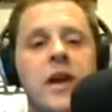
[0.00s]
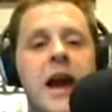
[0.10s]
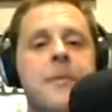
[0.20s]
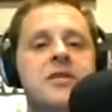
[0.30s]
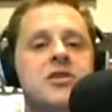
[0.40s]

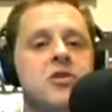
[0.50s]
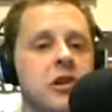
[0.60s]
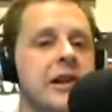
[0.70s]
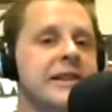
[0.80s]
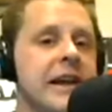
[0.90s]
What happens
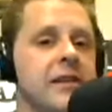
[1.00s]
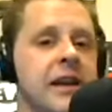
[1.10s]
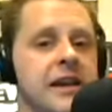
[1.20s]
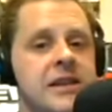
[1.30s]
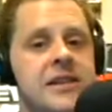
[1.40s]
is you click
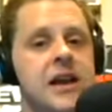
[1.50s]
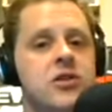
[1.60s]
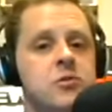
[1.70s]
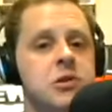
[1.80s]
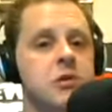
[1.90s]
that link and it
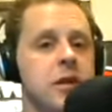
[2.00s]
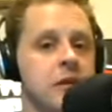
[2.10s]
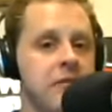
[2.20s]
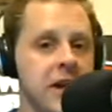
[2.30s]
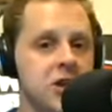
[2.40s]
takes you to
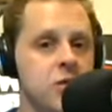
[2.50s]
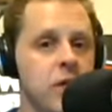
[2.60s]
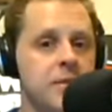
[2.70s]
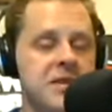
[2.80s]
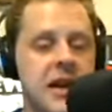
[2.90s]
an
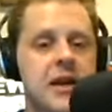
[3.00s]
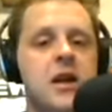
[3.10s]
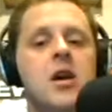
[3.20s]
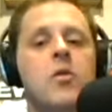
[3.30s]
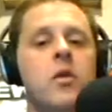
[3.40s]
infection
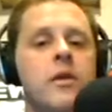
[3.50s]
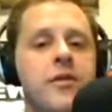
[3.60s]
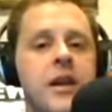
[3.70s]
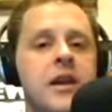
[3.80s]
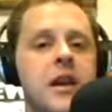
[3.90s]
website
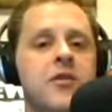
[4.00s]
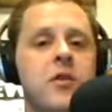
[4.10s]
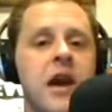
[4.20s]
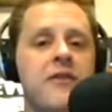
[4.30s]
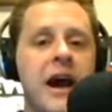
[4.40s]
where then
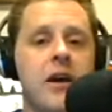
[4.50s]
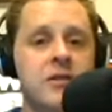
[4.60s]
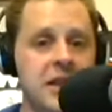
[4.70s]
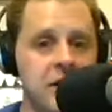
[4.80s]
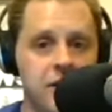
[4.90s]
if you have
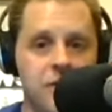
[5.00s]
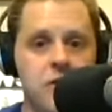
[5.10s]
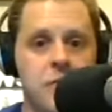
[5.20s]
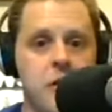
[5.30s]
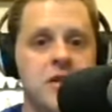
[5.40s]
outdated
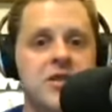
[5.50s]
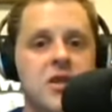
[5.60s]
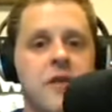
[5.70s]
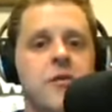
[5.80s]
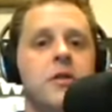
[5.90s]
third party
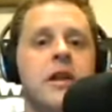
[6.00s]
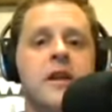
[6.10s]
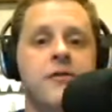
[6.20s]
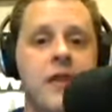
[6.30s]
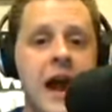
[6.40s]
software
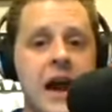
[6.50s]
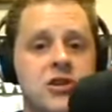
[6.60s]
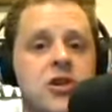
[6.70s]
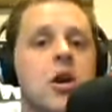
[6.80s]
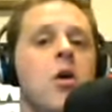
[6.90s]
like
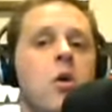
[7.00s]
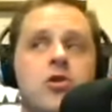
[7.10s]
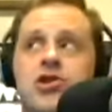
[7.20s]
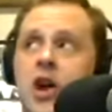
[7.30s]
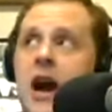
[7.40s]
Flash
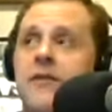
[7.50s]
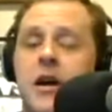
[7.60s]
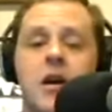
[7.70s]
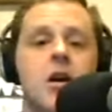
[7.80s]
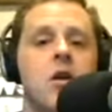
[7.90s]
or
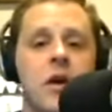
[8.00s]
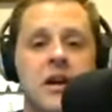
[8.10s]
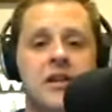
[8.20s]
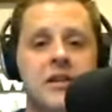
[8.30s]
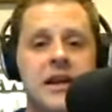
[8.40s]
Java
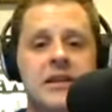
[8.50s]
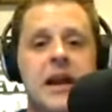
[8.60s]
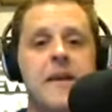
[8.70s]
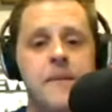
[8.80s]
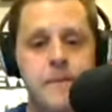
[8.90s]
or anything
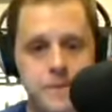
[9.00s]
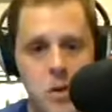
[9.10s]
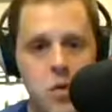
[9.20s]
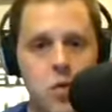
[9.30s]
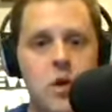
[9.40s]
like that,
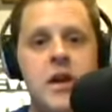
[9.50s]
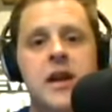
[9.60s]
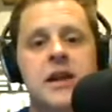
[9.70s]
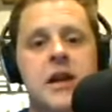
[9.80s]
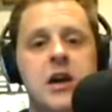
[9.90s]
boom,
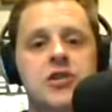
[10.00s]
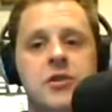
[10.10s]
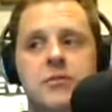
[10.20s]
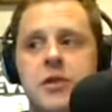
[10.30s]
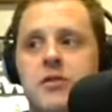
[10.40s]
it
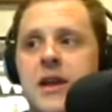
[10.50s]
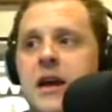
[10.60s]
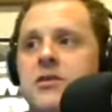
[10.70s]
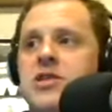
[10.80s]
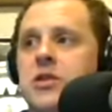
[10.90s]
knocks your computer
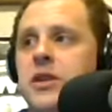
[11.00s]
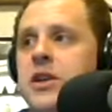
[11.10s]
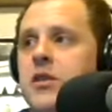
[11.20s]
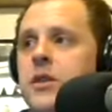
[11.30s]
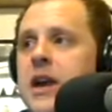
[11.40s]
down. So
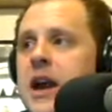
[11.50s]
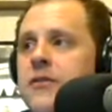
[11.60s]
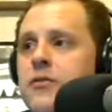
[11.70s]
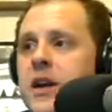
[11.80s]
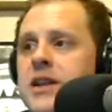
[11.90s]
here we
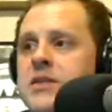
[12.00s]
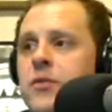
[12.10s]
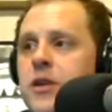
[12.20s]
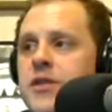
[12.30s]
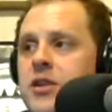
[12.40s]
have
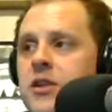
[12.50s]
ransomware.